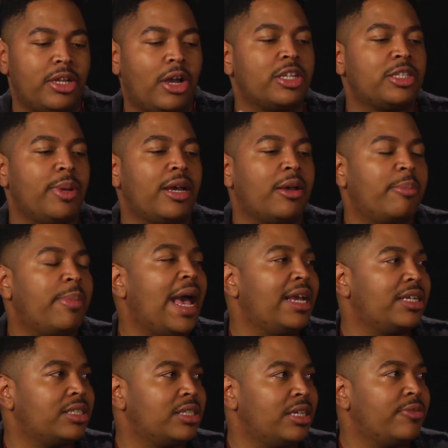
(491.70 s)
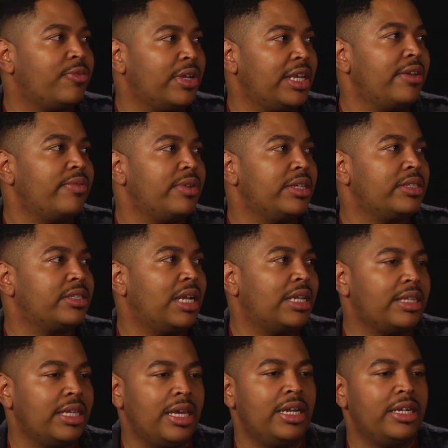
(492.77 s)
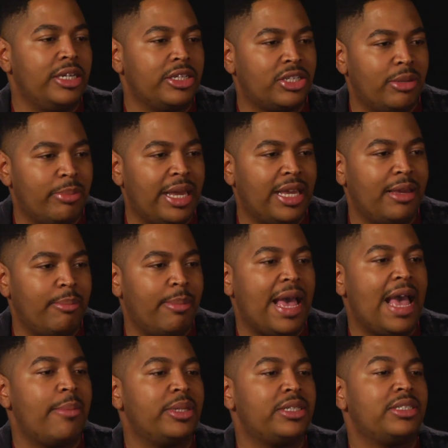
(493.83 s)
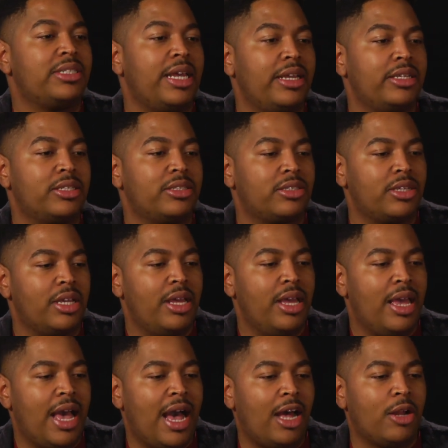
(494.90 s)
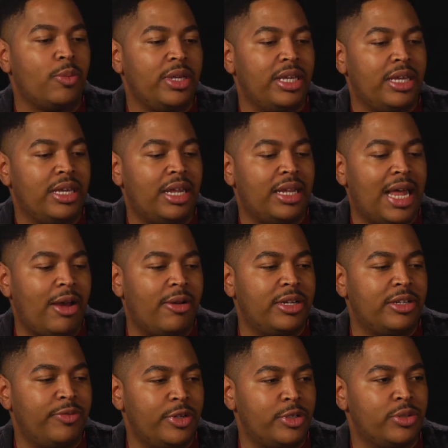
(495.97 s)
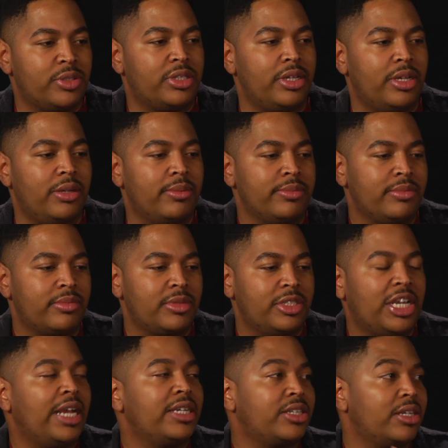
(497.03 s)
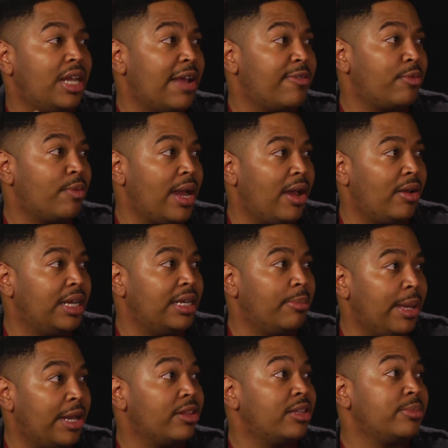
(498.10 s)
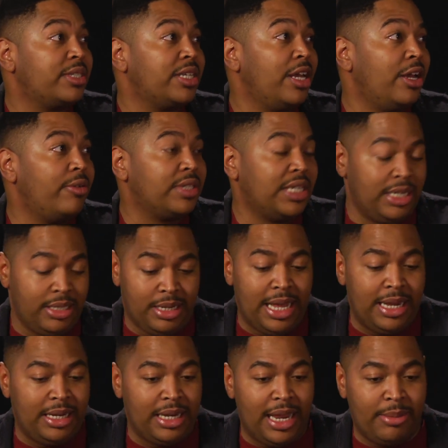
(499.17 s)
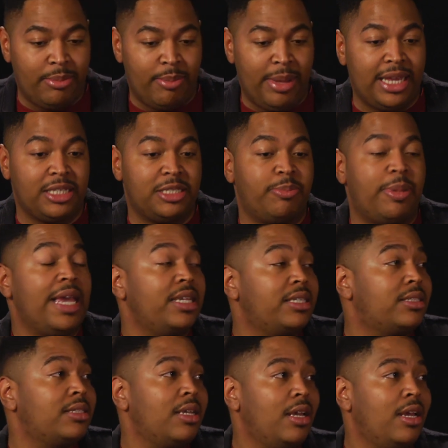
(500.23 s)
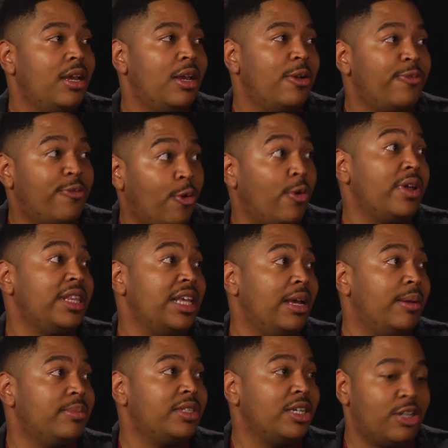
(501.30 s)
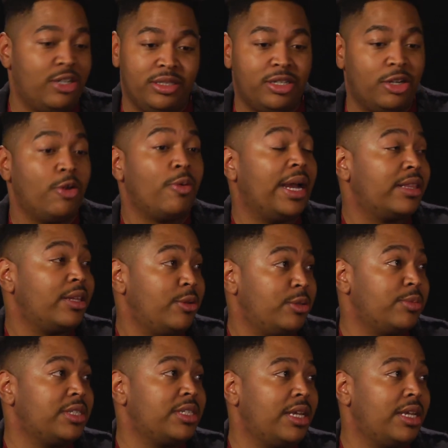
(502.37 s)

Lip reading: talks about compassion and forgiveness. And I think in addition to making bad mistakes, it's how do we allow individuals to change their life around and to better themselves and make a space for them to correct those